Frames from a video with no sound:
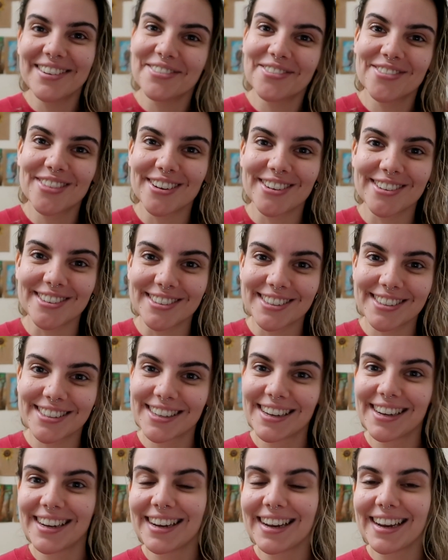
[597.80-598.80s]
of
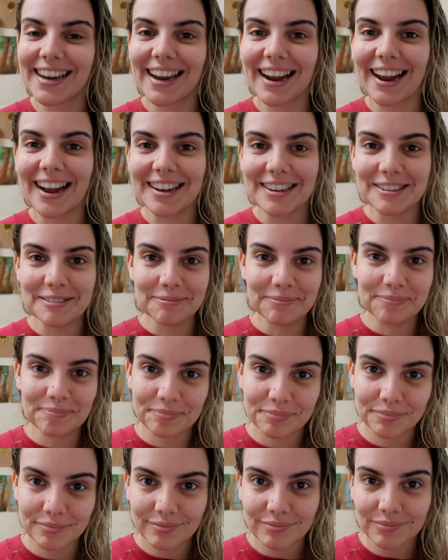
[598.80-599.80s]
those
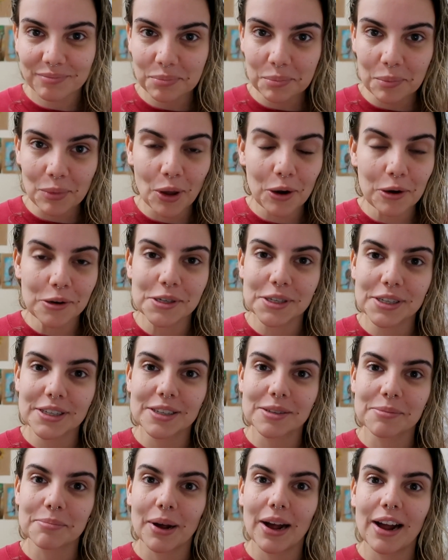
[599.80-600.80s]
um,
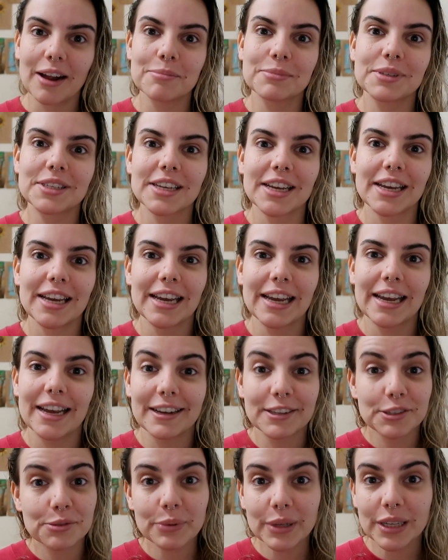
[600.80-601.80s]
hoses and pipes.
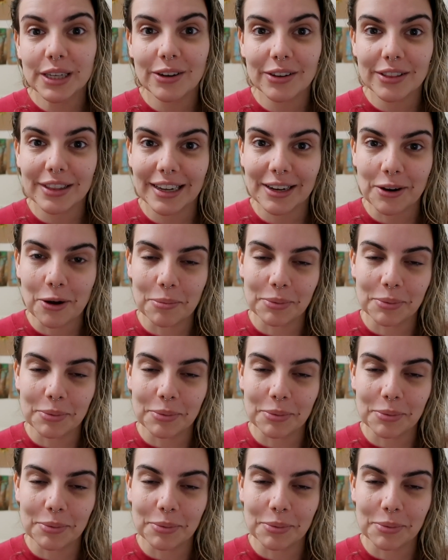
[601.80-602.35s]
It's really not that